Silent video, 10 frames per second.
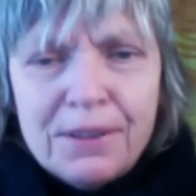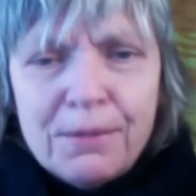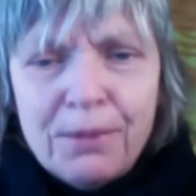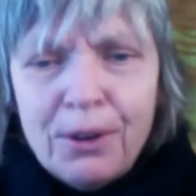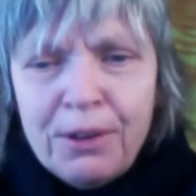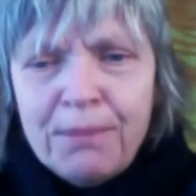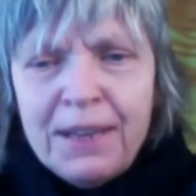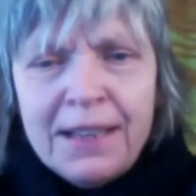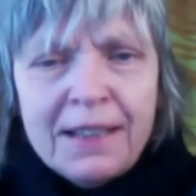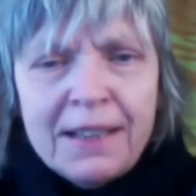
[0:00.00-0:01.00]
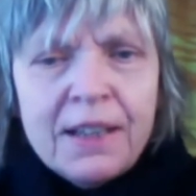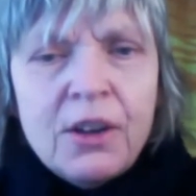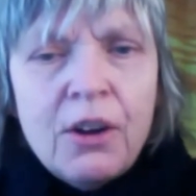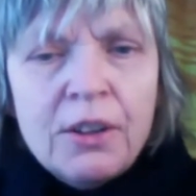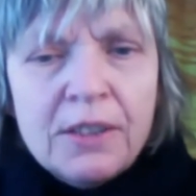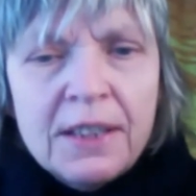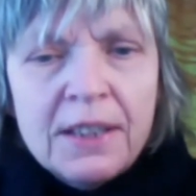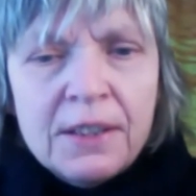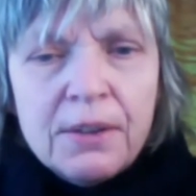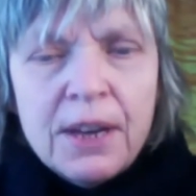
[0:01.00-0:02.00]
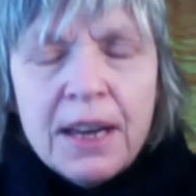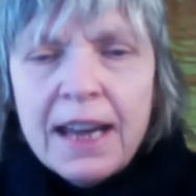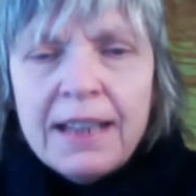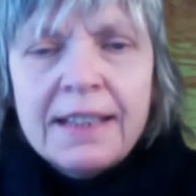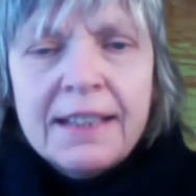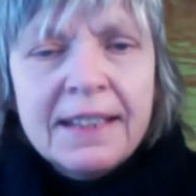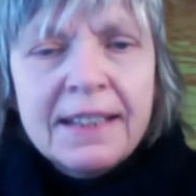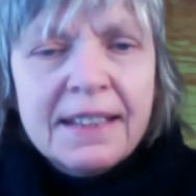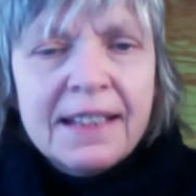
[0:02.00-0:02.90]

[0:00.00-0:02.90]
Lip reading: You were immediately caught into, and it didn't really